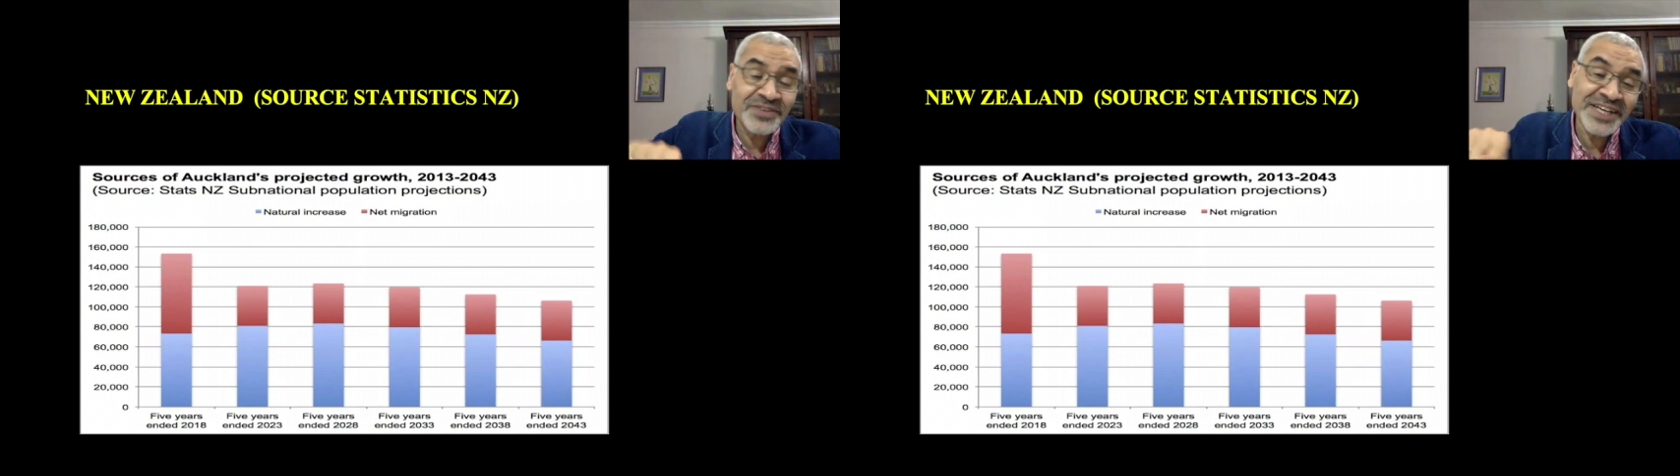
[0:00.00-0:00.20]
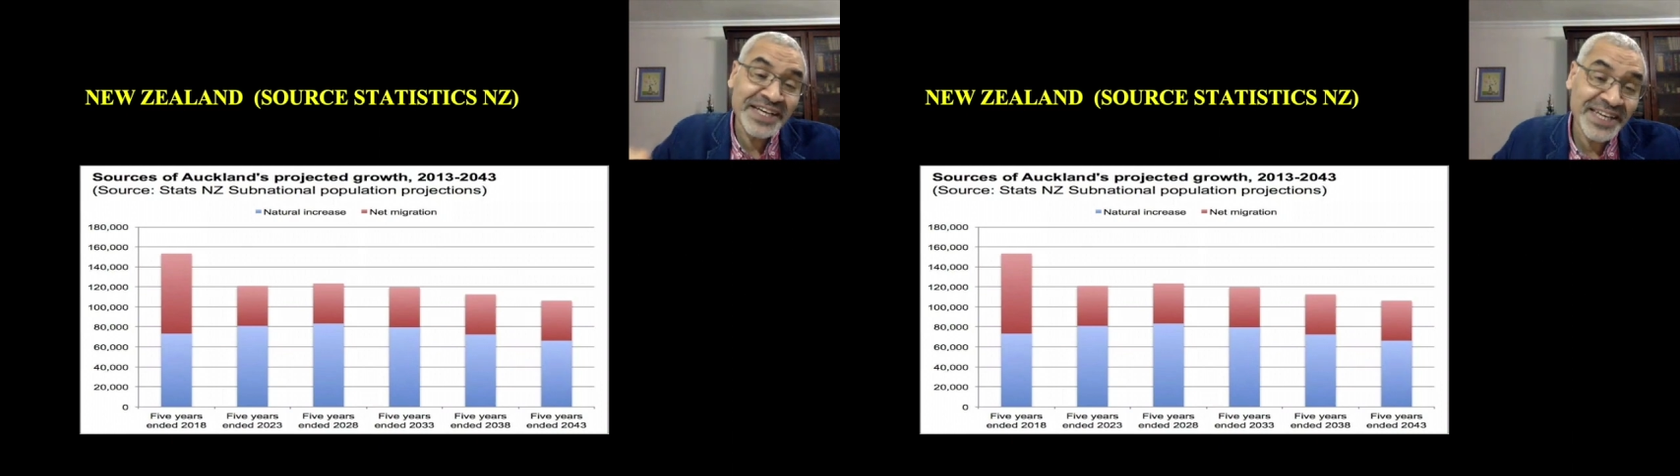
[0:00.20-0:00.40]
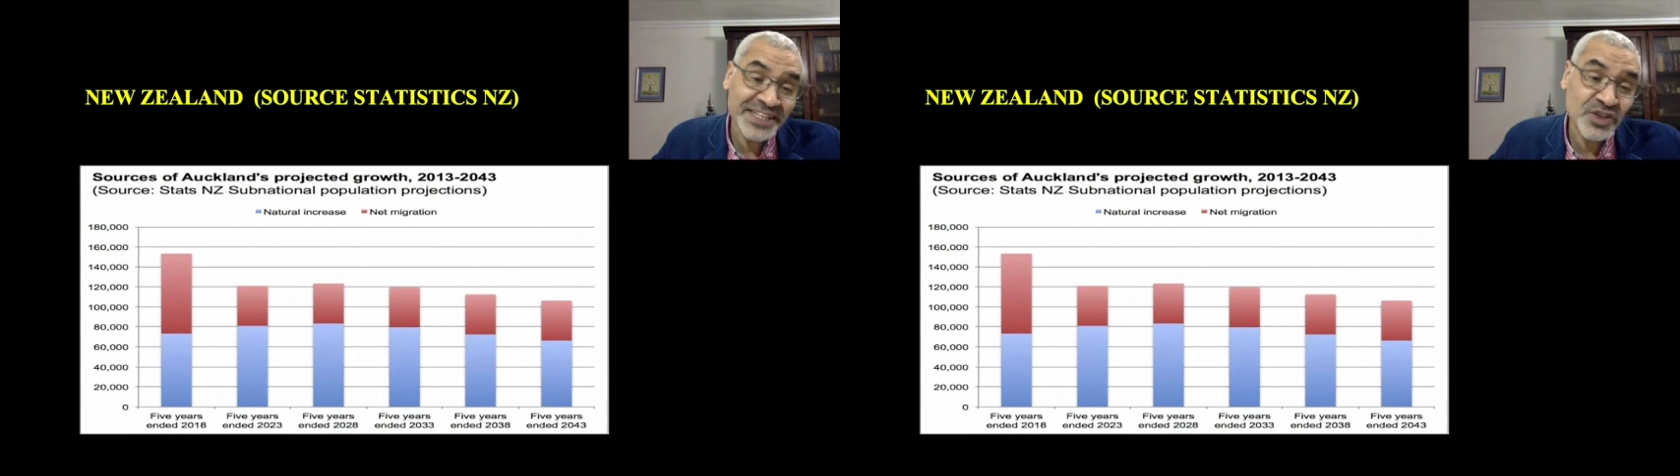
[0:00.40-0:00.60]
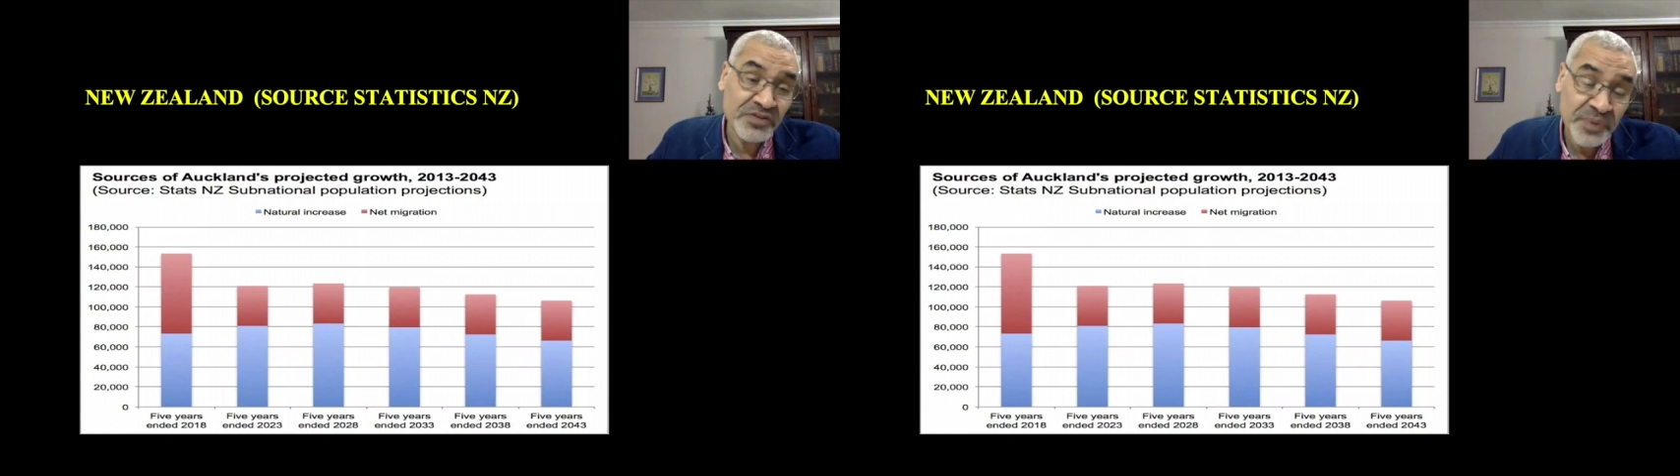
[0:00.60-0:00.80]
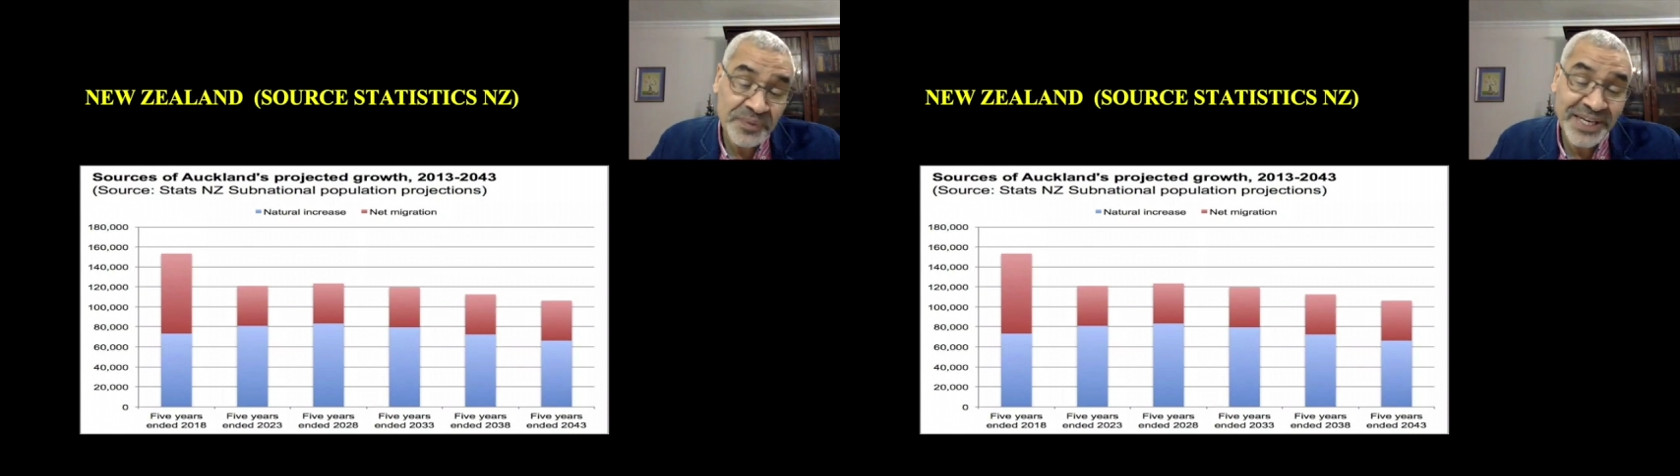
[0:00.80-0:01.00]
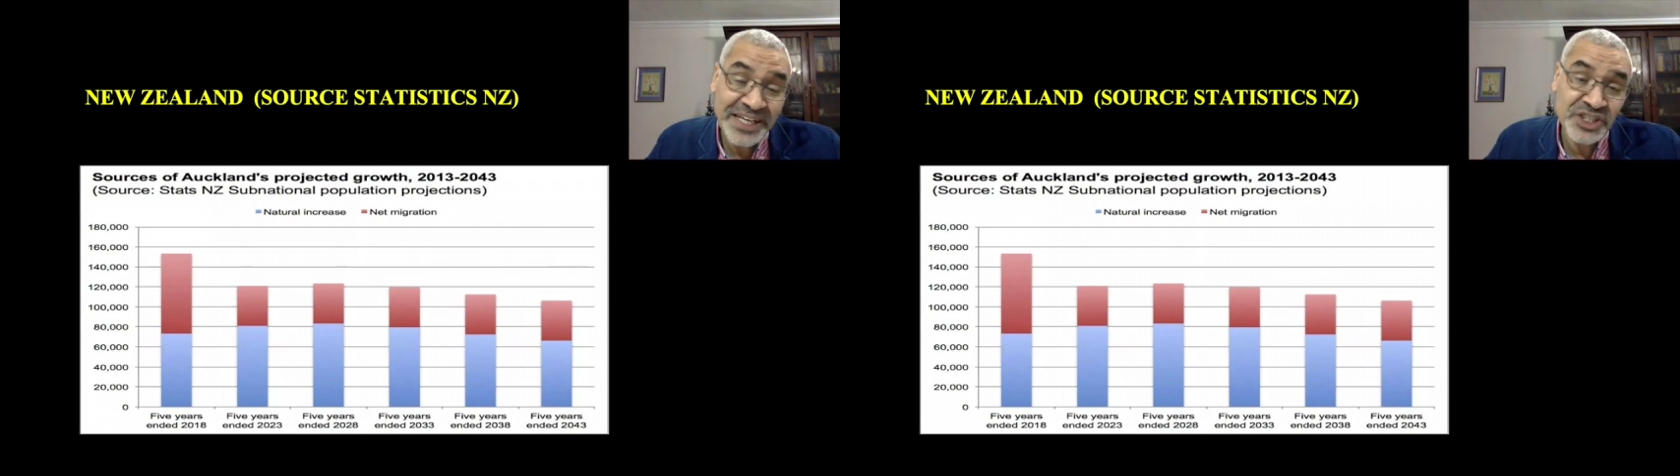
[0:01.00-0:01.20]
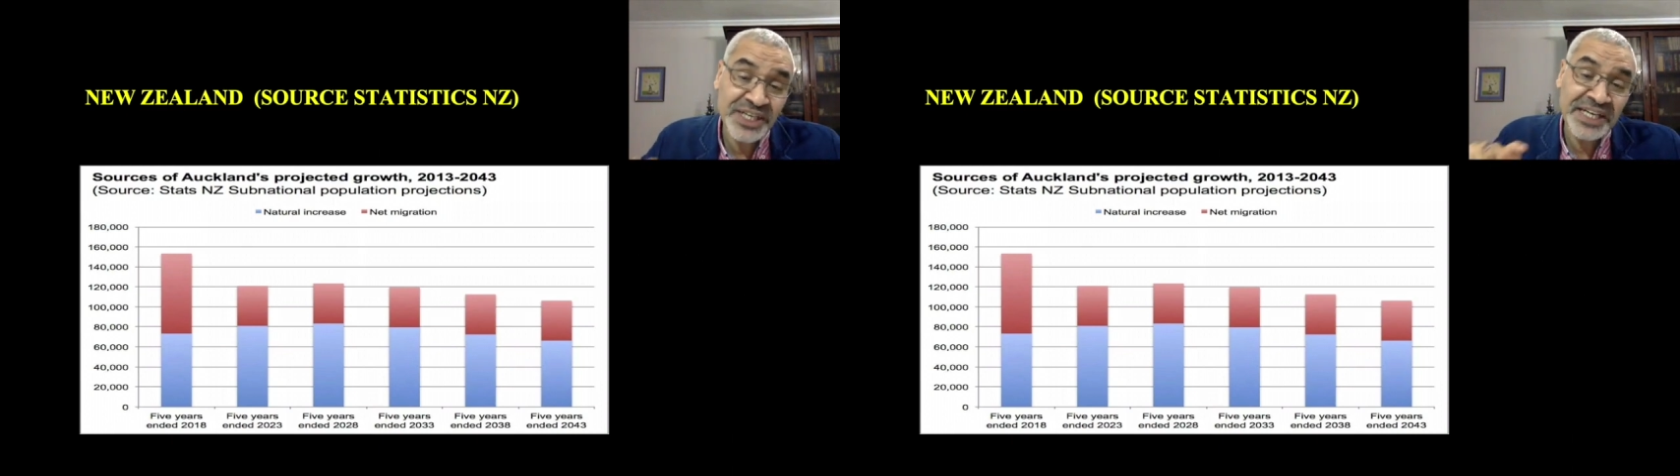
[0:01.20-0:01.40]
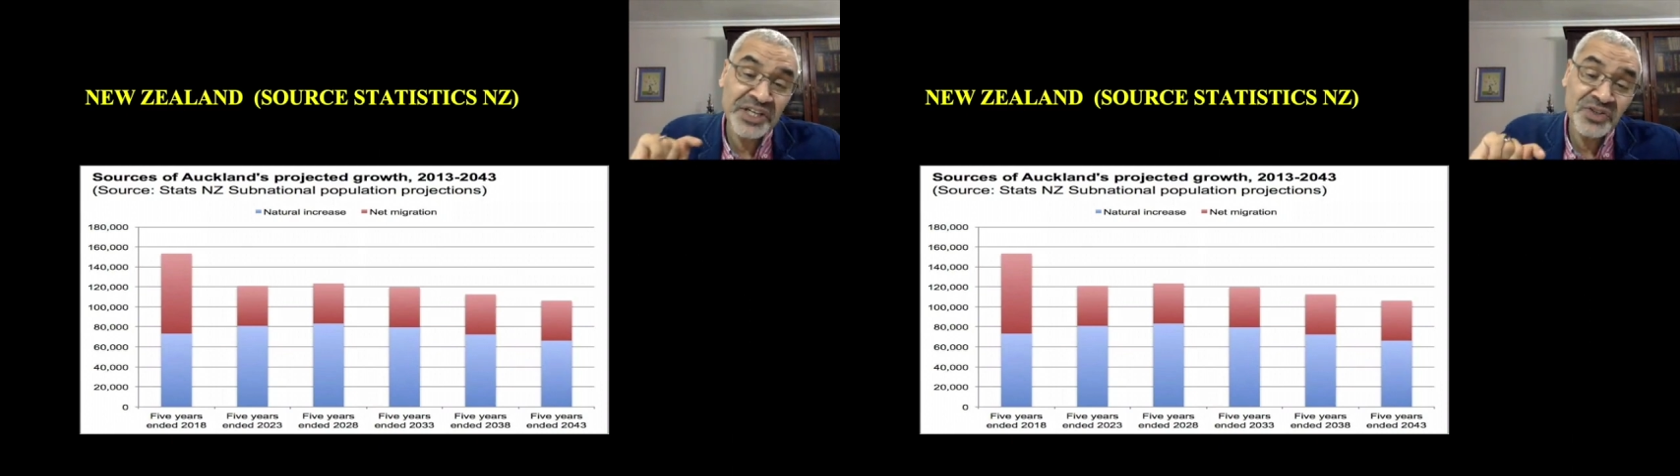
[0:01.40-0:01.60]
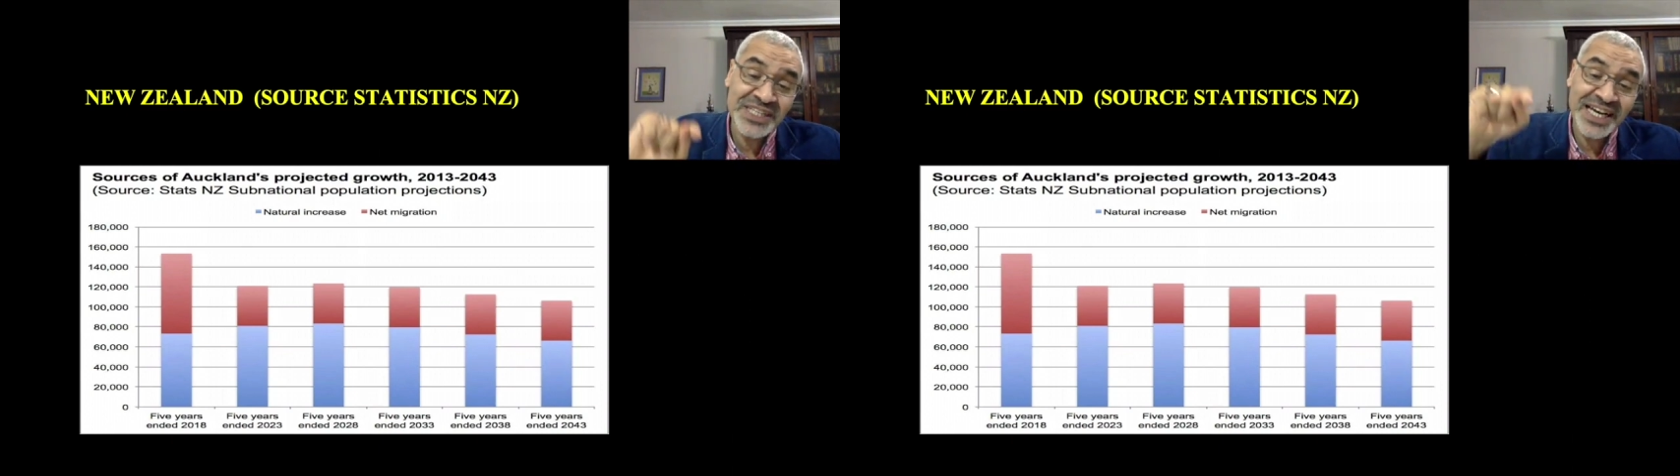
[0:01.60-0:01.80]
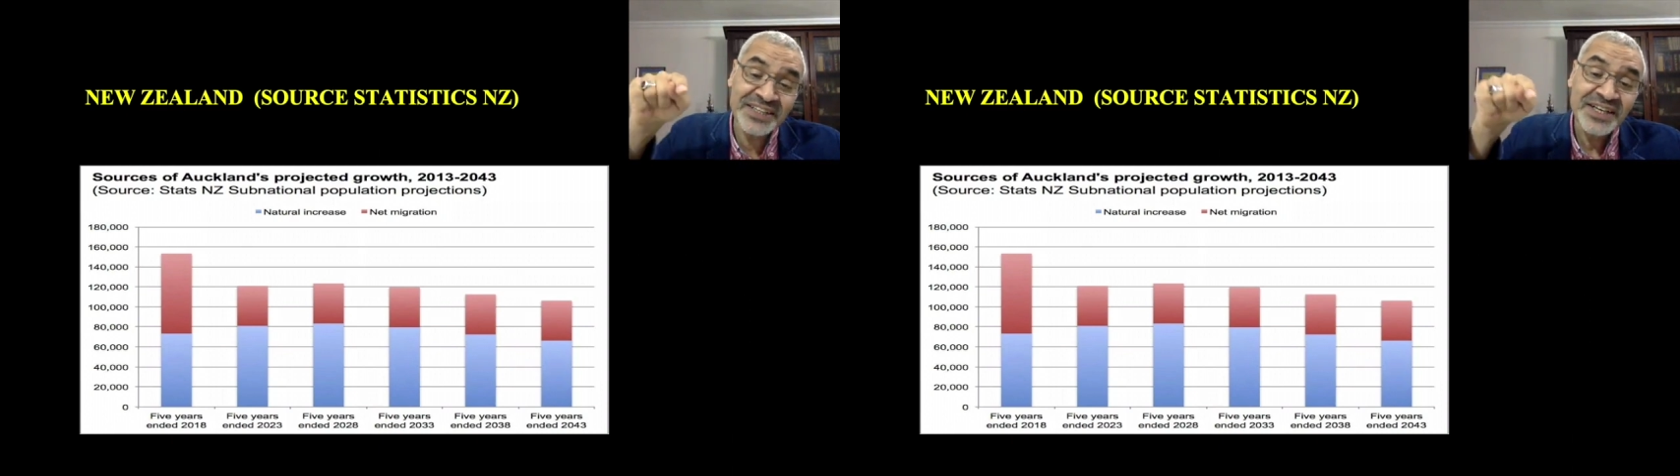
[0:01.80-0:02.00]
the increase of population in New
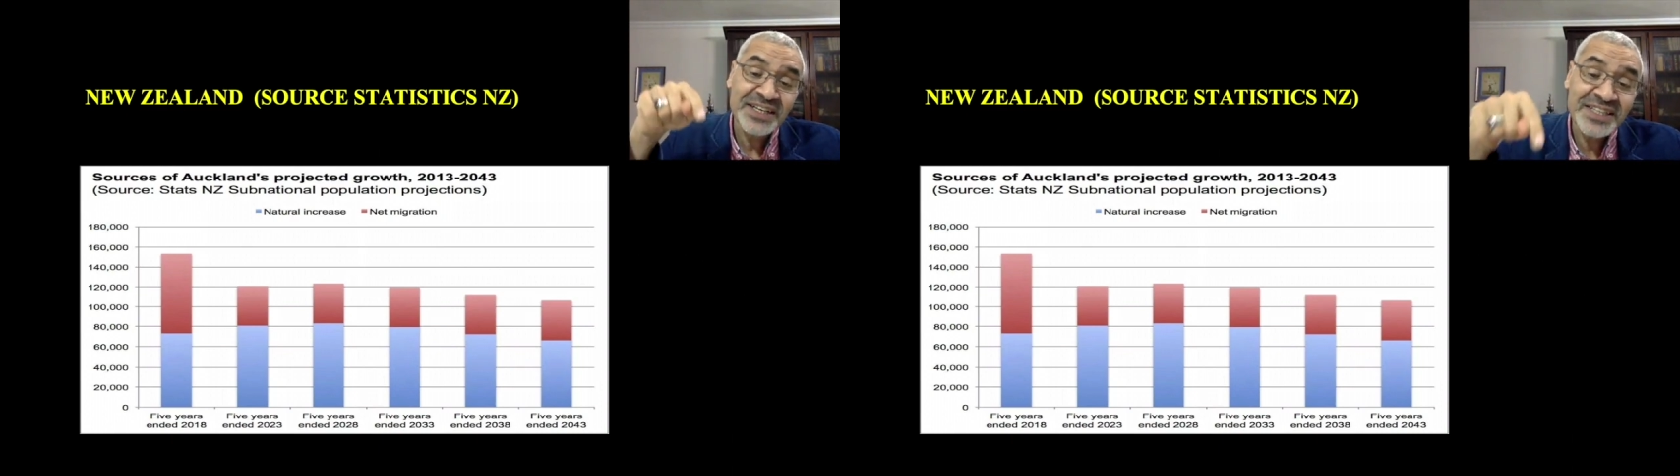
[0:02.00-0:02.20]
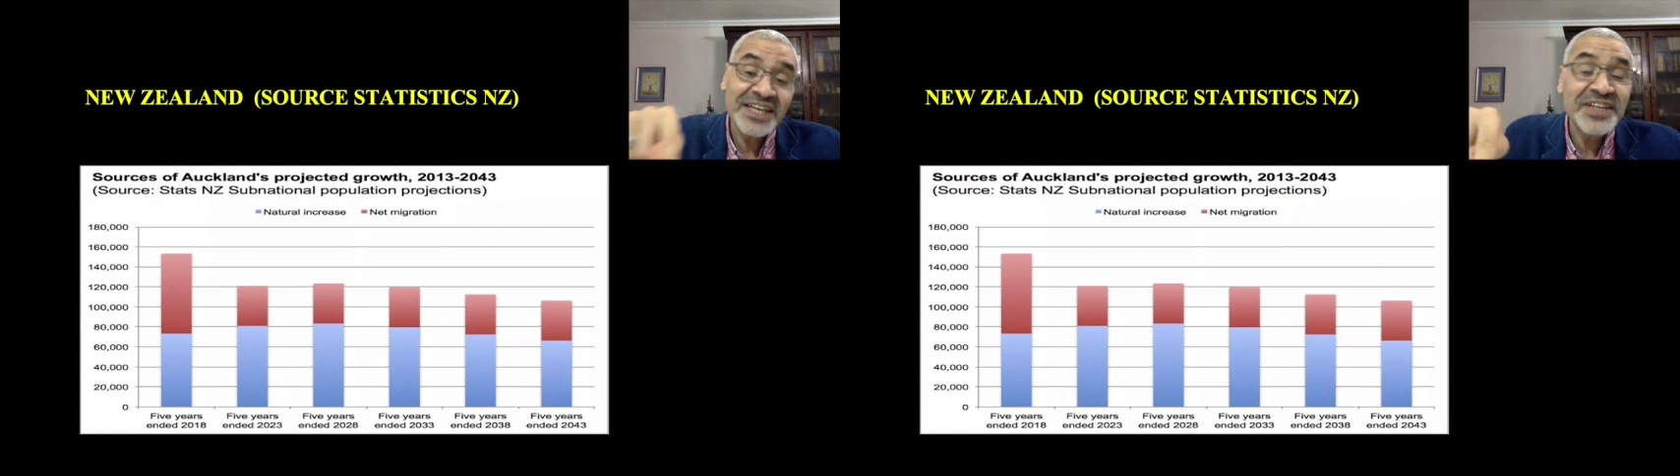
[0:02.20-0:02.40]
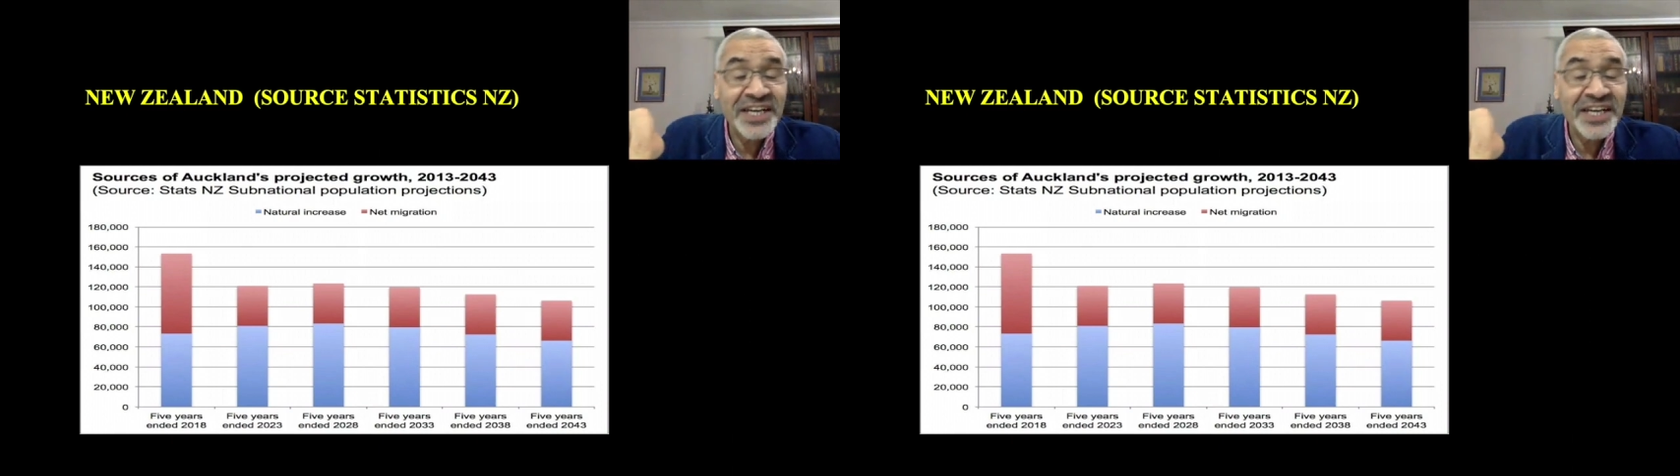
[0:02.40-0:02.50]
Zealand till the year